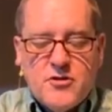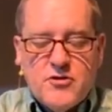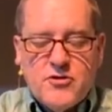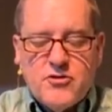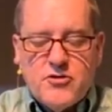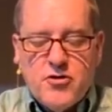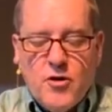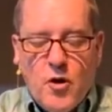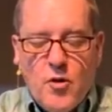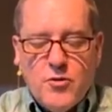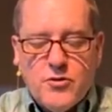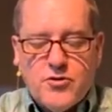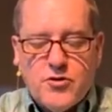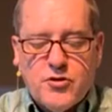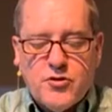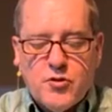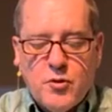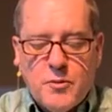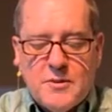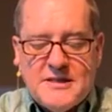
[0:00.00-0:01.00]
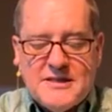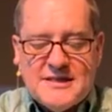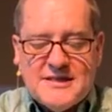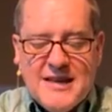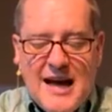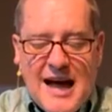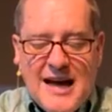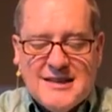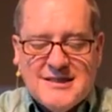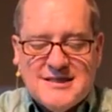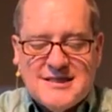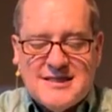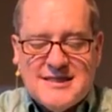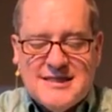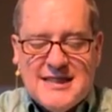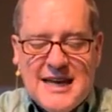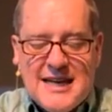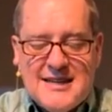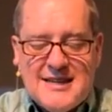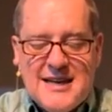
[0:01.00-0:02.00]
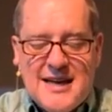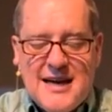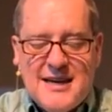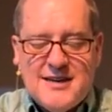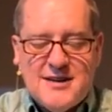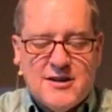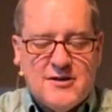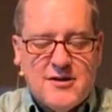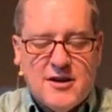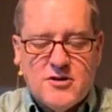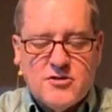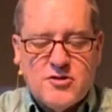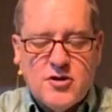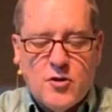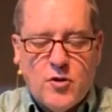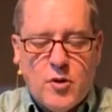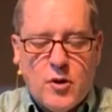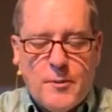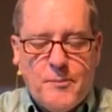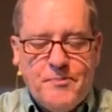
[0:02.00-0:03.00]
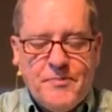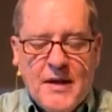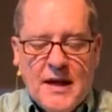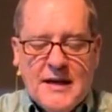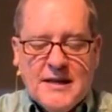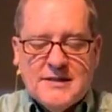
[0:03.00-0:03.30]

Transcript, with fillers: Her soldiers will be silenced in that day, declares the Lord.